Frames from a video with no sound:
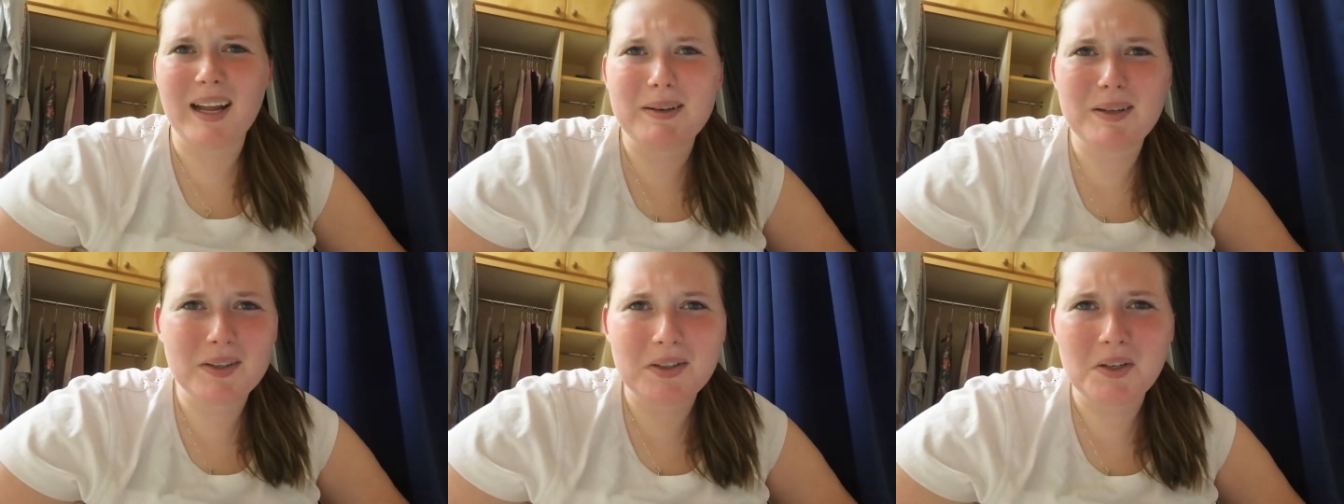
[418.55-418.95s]

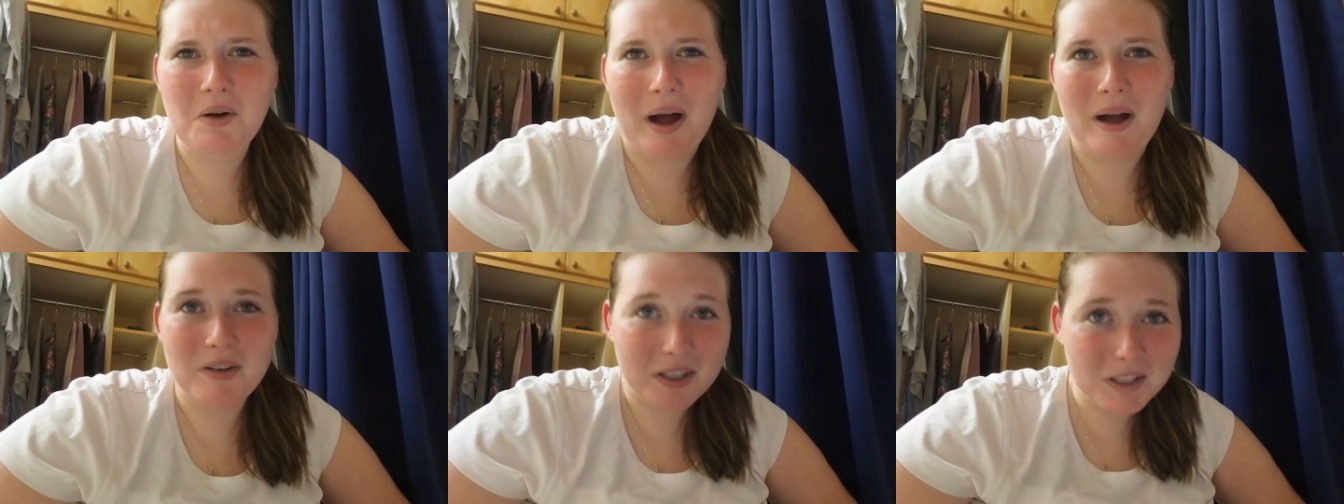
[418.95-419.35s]
I don't
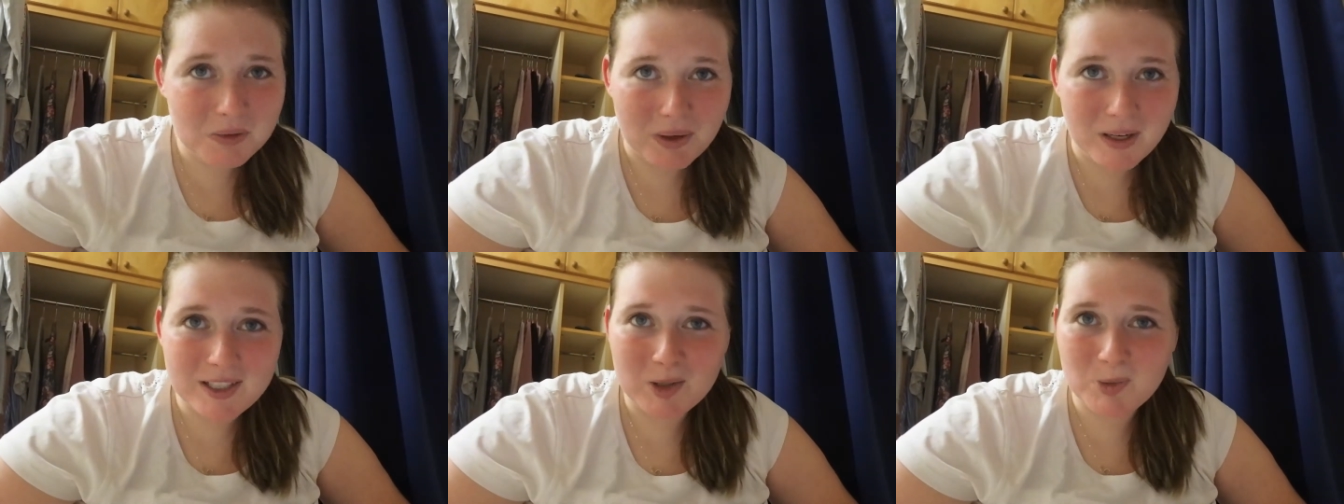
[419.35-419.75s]
know how good
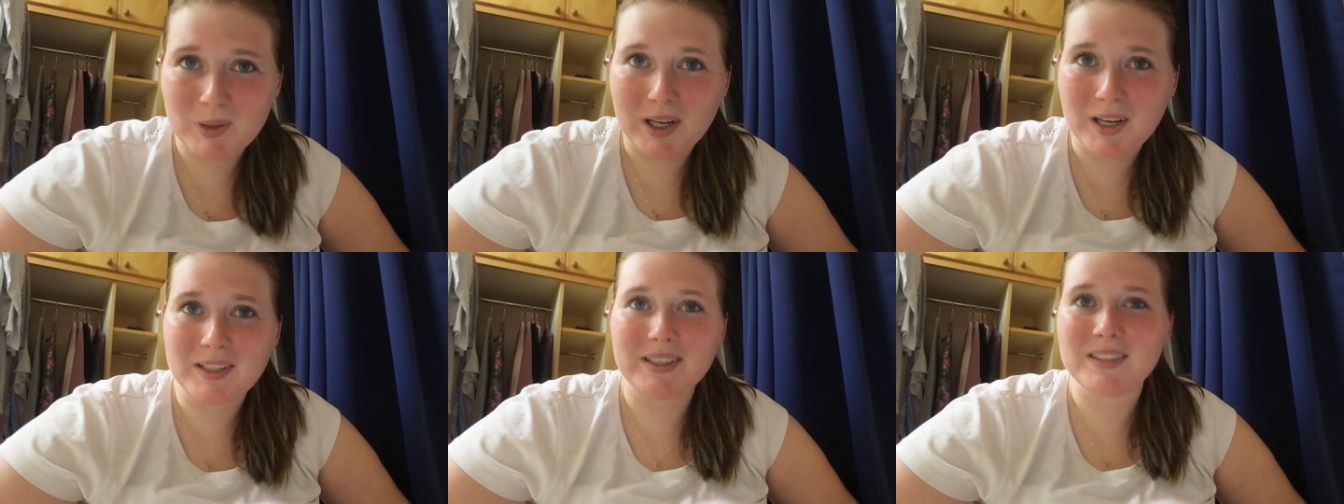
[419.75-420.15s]
it was
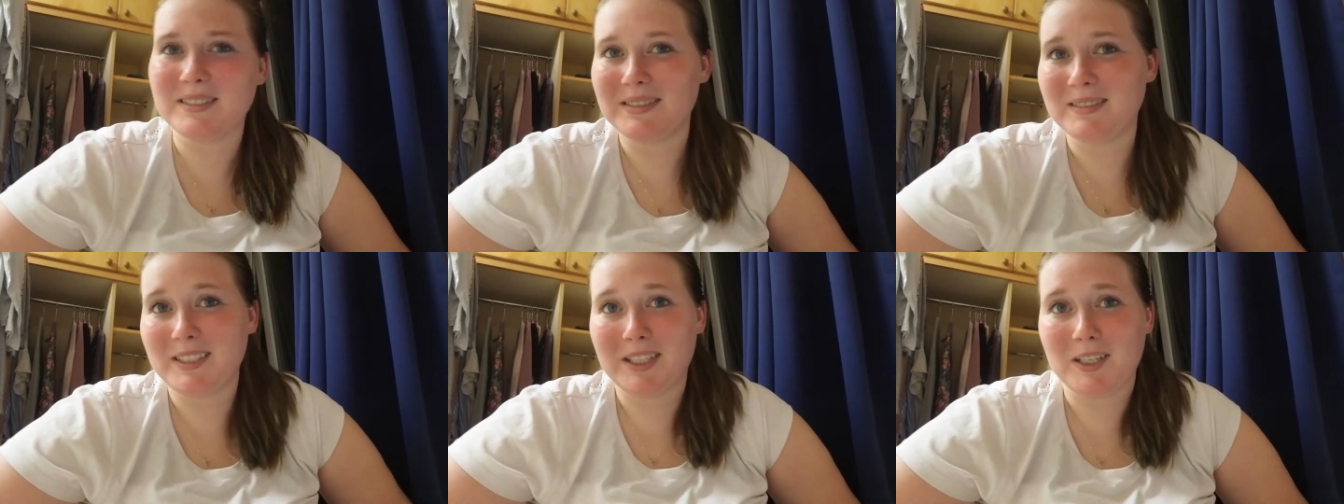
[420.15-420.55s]
but
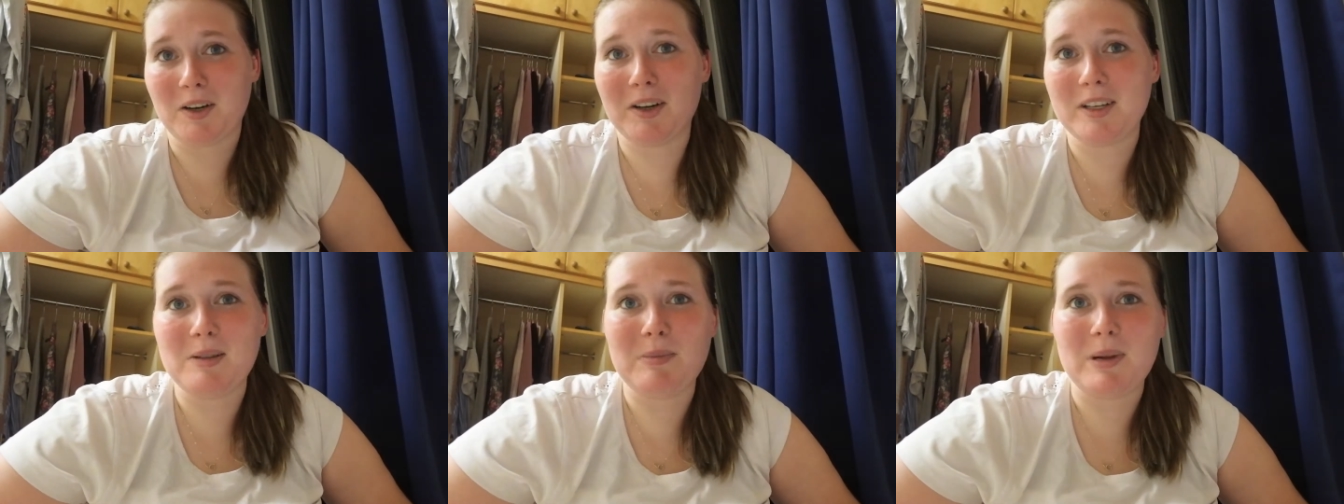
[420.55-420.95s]
I'll you
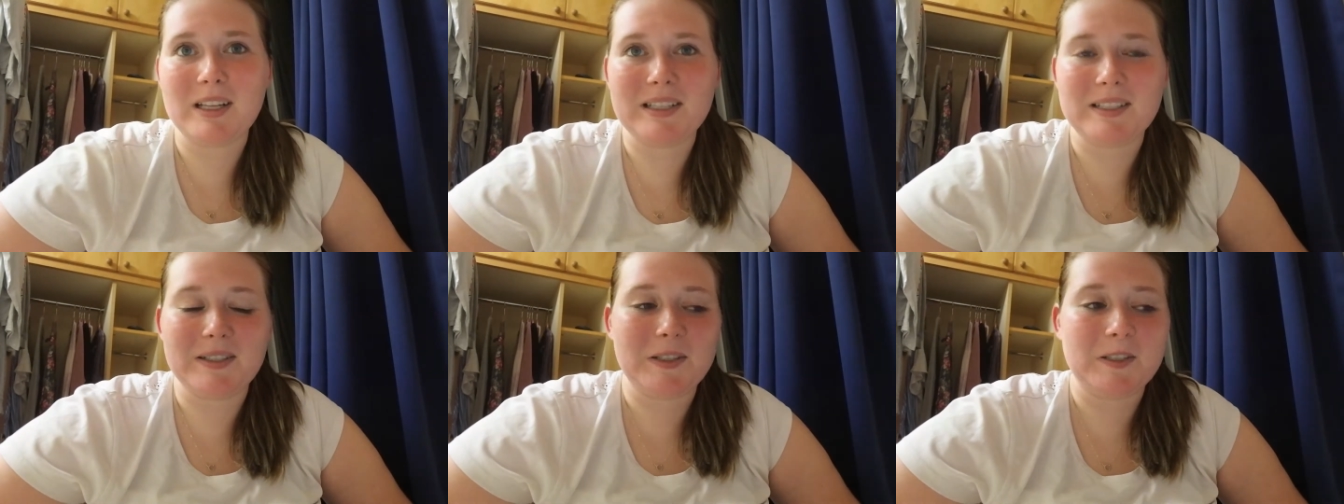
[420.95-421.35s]
know I'll
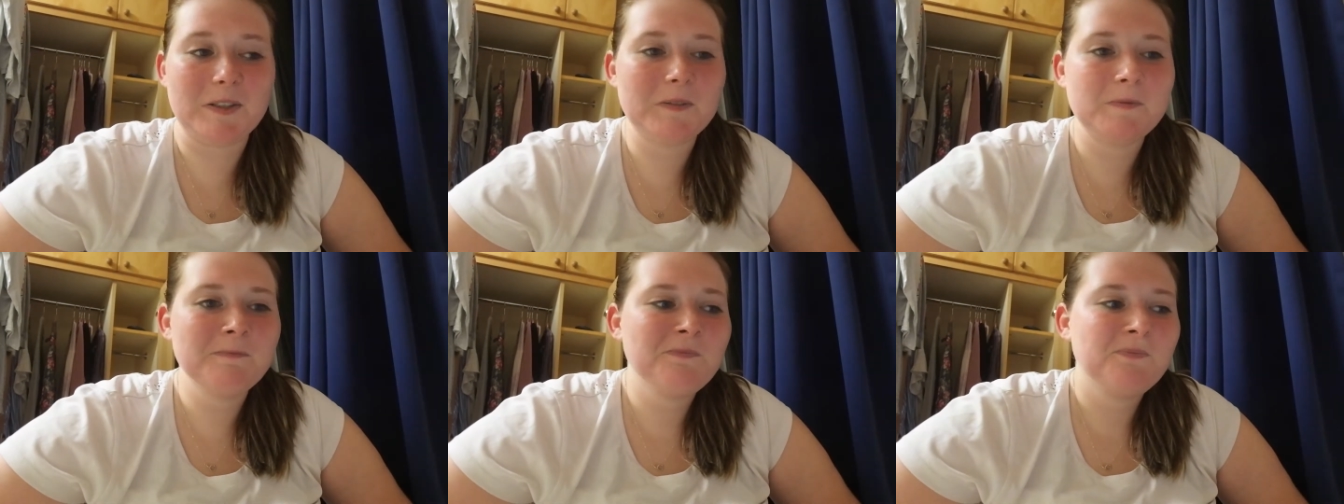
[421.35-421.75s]
email it to
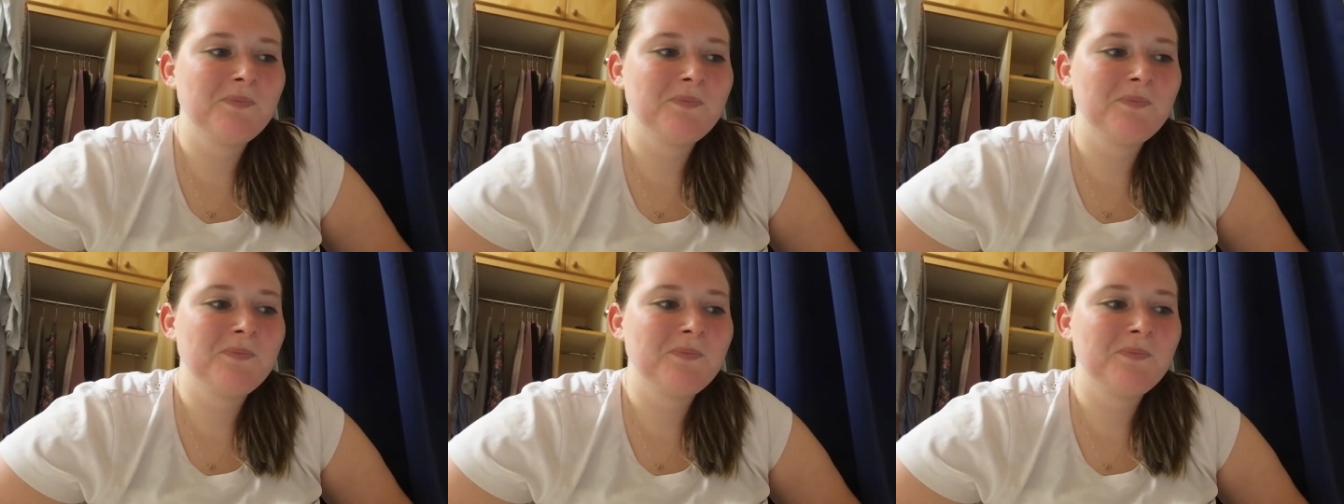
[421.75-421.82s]
you